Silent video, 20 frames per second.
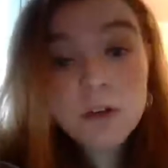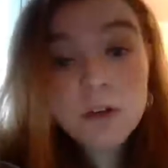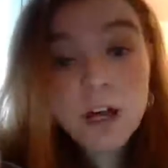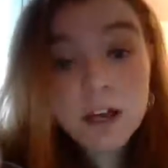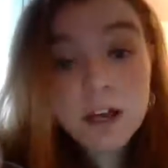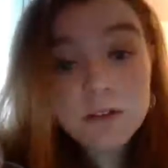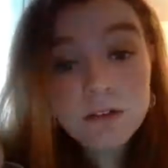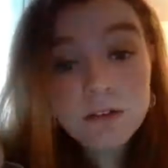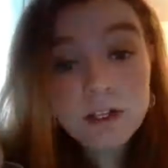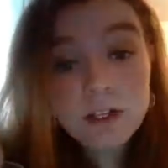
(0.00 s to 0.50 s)

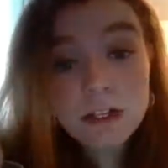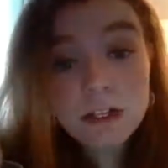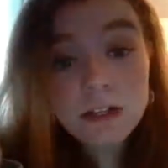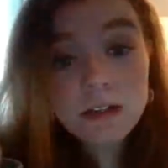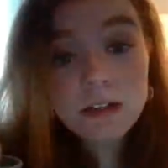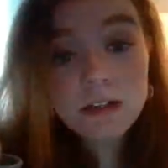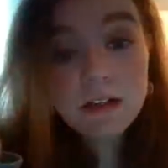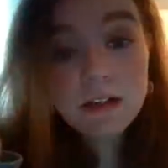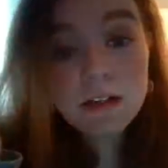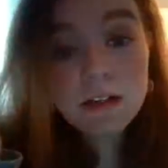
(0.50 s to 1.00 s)
confident
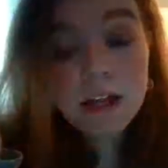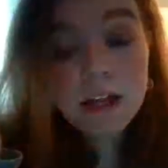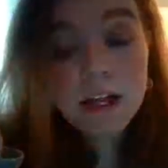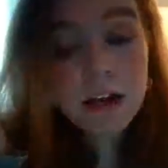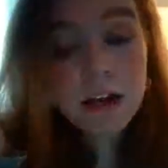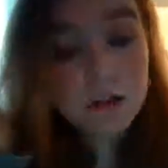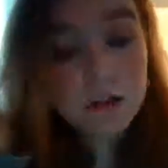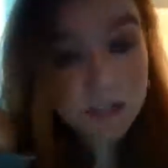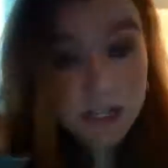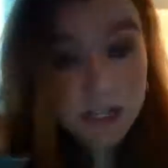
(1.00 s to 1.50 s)
and
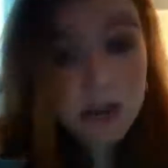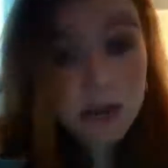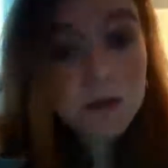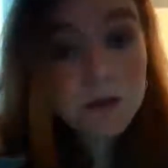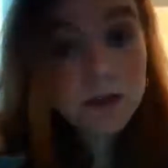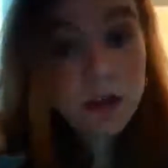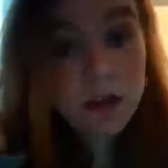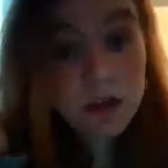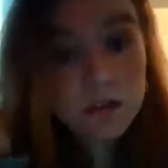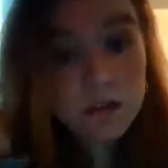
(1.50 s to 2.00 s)
I'll
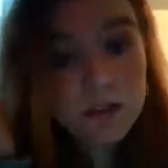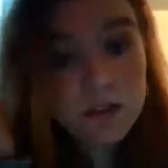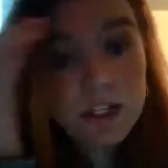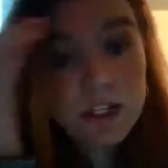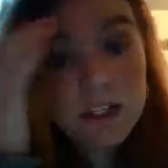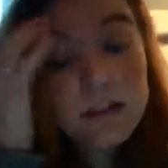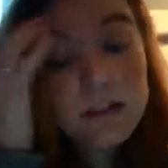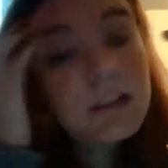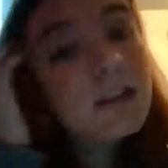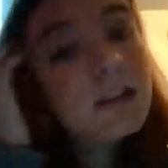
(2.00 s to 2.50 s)
sound confident.